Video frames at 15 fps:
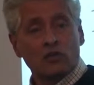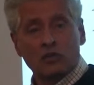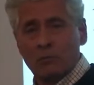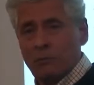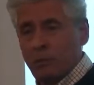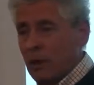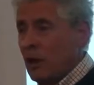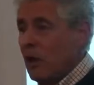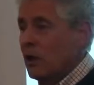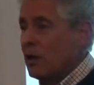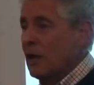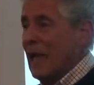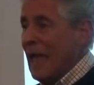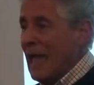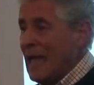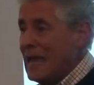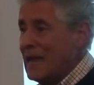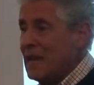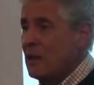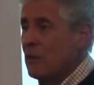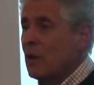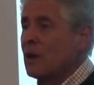to block
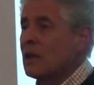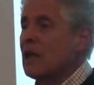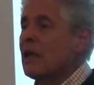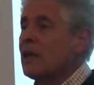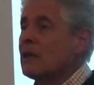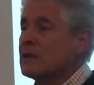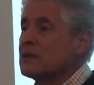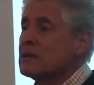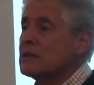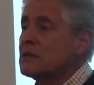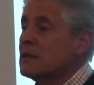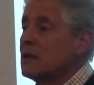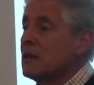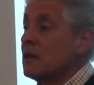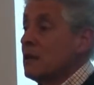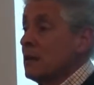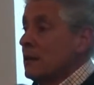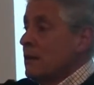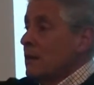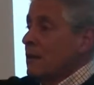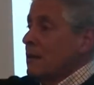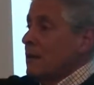anyone else
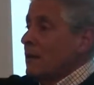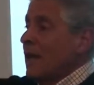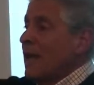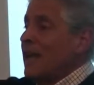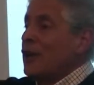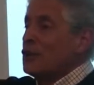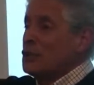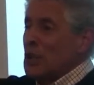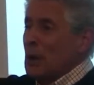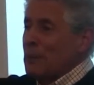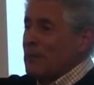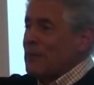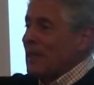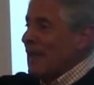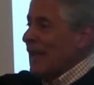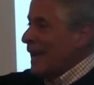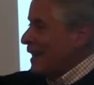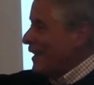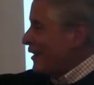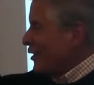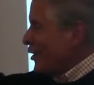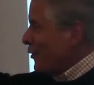getting on top of the ladder.